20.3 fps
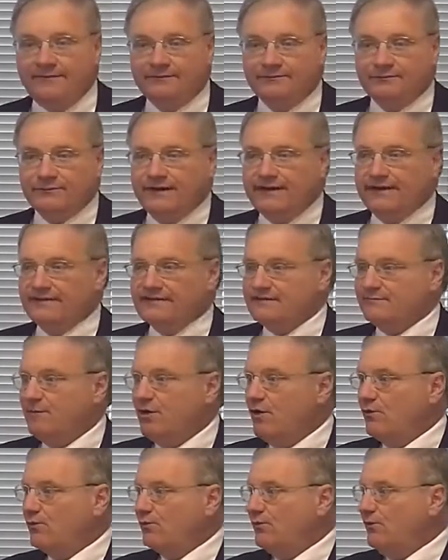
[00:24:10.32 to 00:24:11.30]
running a
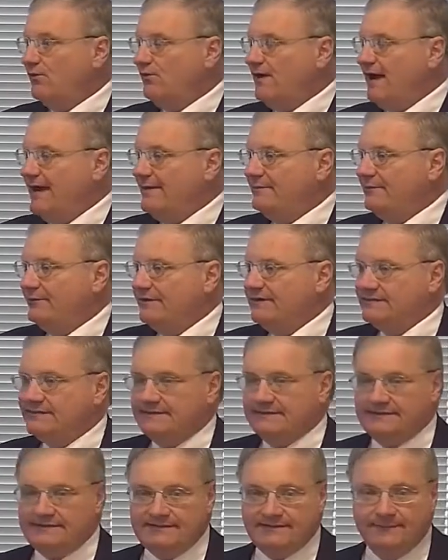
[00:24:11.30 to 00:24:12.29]
small rural library
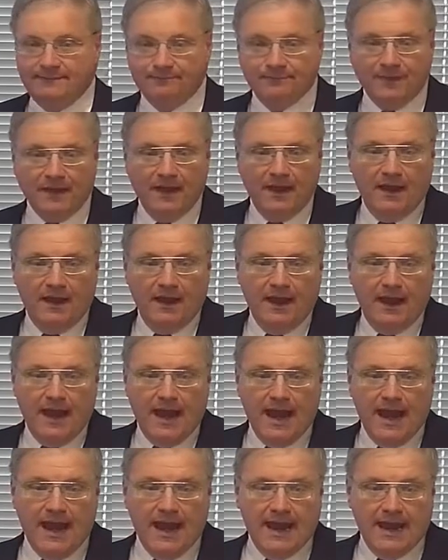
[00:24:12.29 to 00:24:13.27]
system,
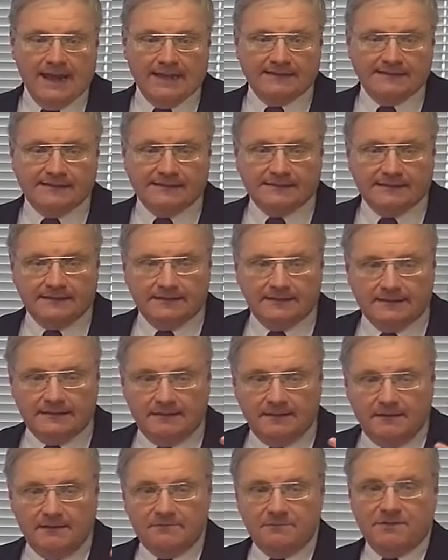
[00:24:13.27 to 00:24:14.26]
and
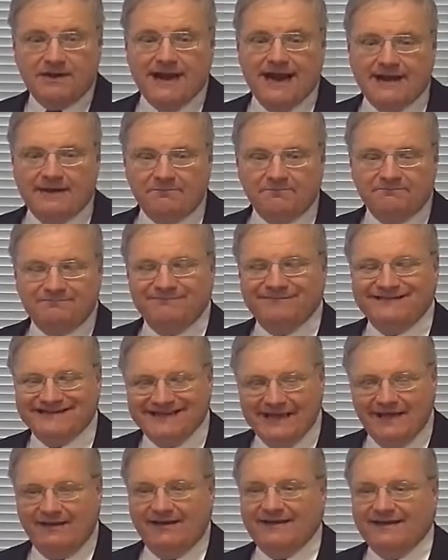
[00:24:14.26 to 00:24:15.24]
kind of
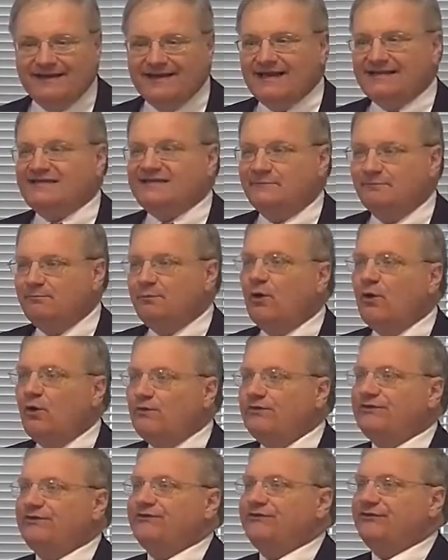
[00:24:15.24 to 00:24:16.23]
tell you the nuts and
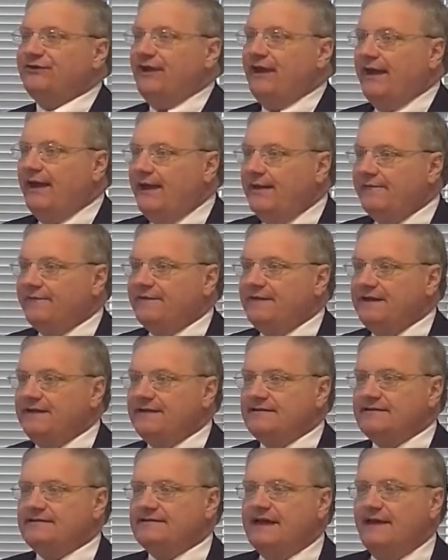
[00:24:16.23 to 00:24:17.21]
bolts of
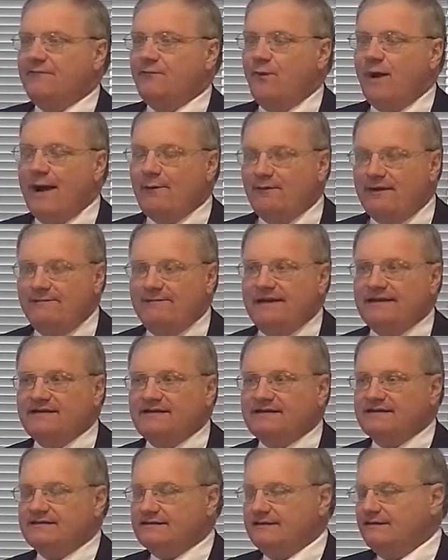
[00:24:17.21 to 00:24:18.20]
things, that why we
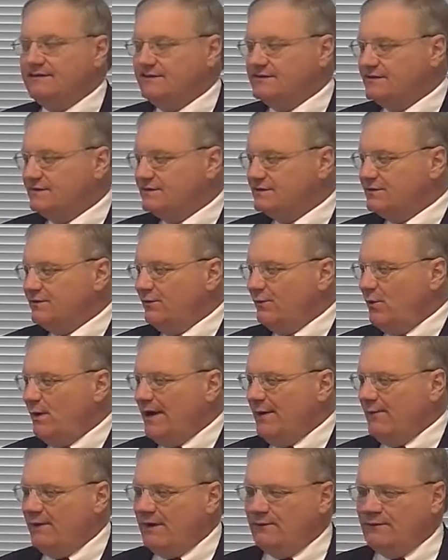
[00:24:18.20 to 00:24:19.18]
make decisions a certain
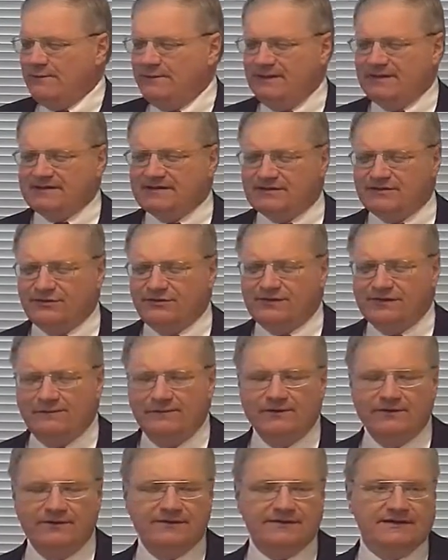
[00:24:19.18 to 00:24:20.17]
way, why we pick certain
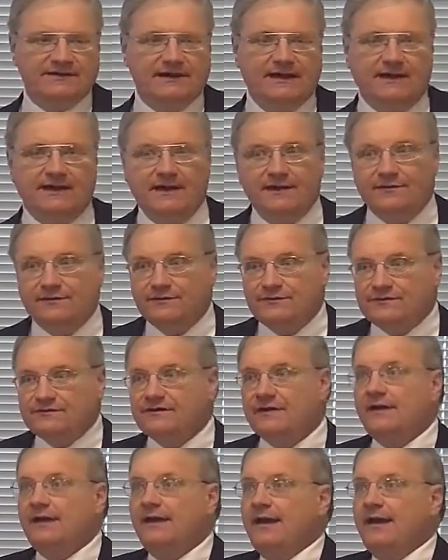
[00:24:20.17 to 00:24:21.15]
communities and not
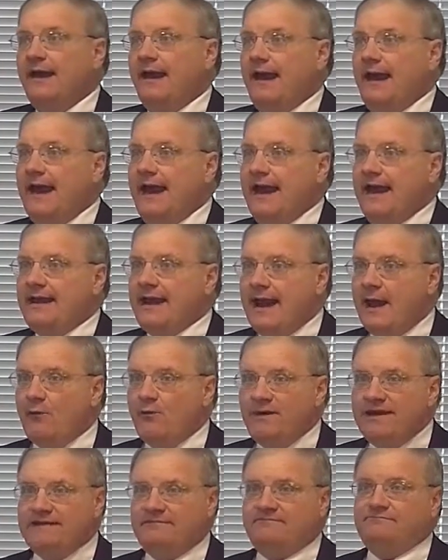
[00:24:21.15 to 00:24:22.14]
others, and how
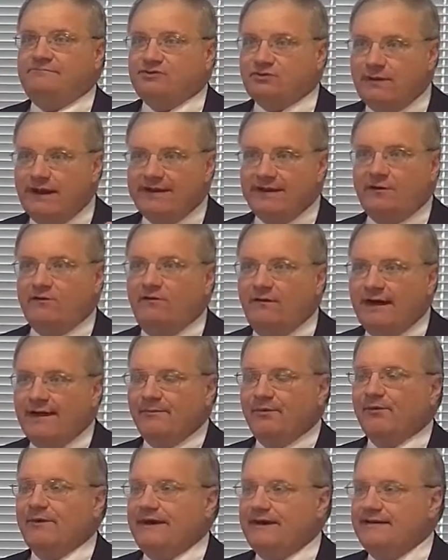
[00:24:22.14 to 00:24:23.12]
we try to
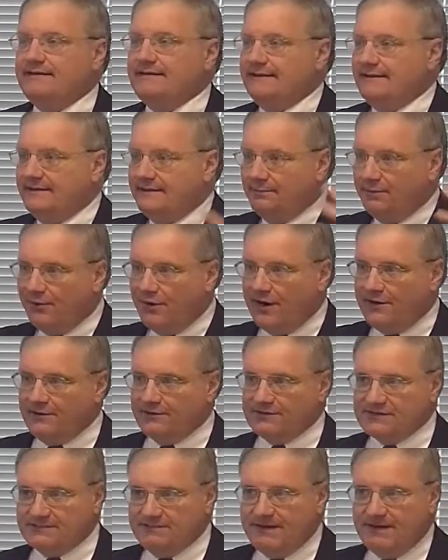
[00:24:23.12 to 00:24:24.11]
collaborate in the
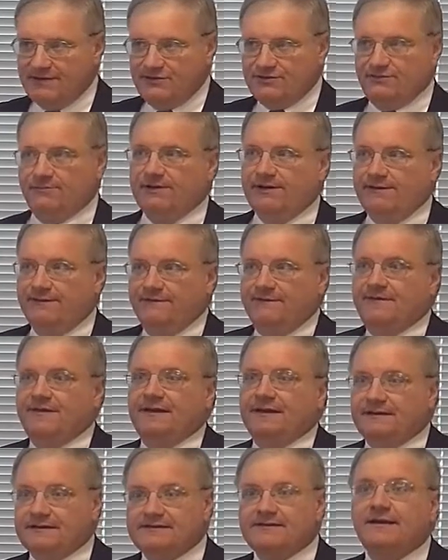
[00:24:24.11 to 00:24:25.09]
broader spectrum of
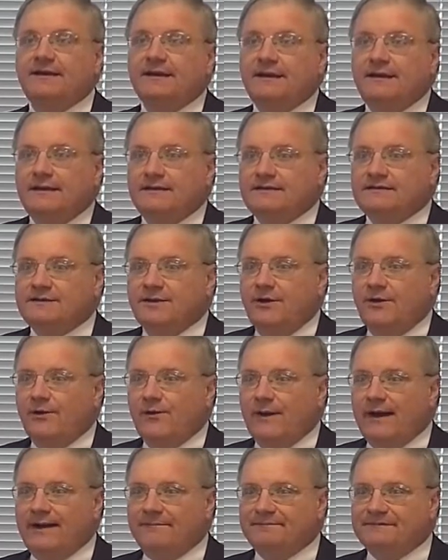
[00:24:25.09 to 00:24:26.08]
things.
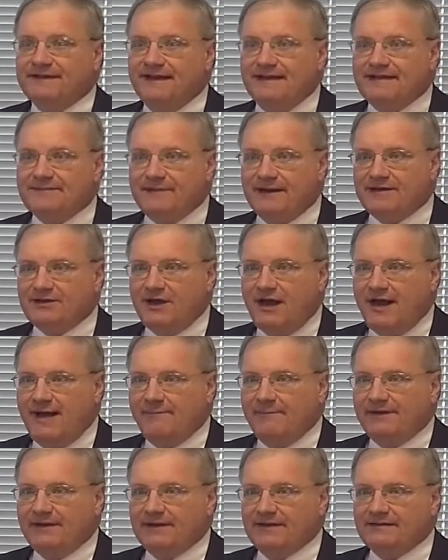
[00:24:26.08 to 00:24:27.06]
So today's my
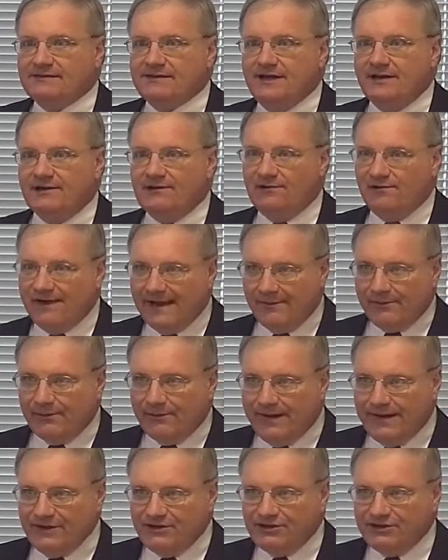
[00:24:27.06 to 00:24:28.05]
topic. It's on
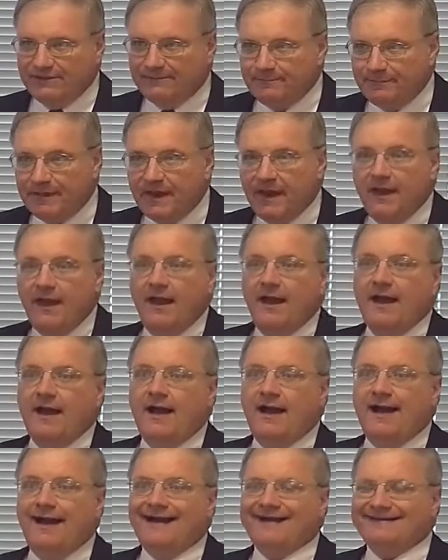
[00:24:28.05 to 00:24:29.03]
collaboration.
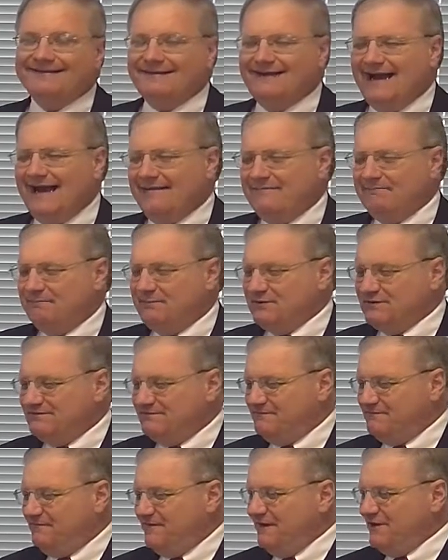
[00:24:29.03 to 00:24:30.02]
I
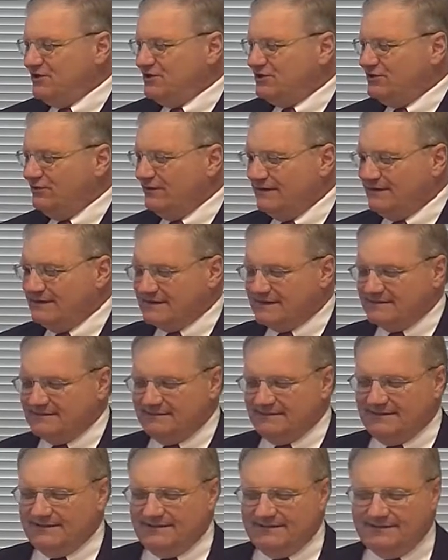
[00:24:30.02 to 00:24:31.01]
finished doing
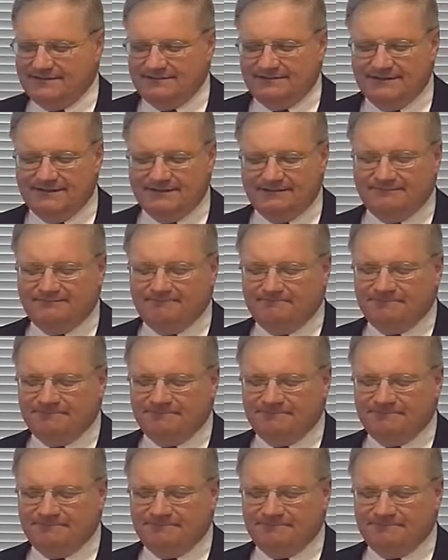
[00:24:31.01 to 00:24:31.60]
the